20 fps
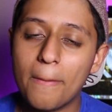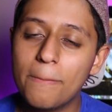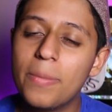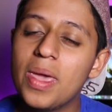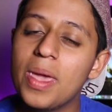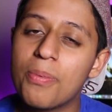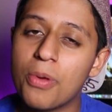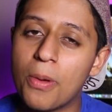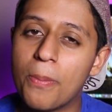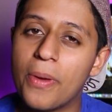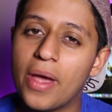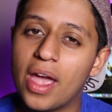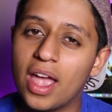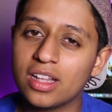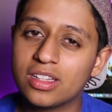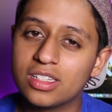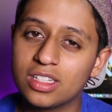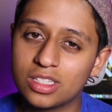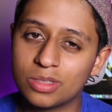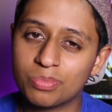be
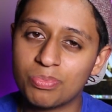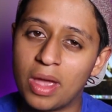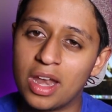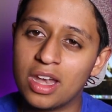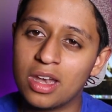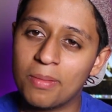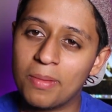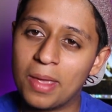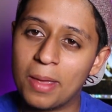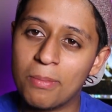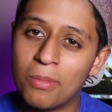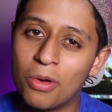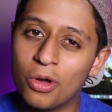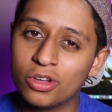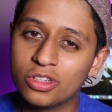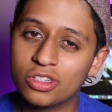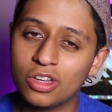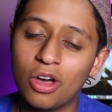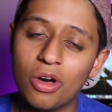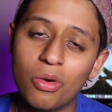prepared to spend a bit
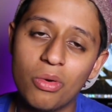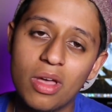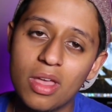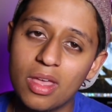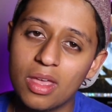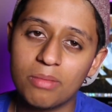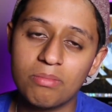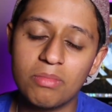more dough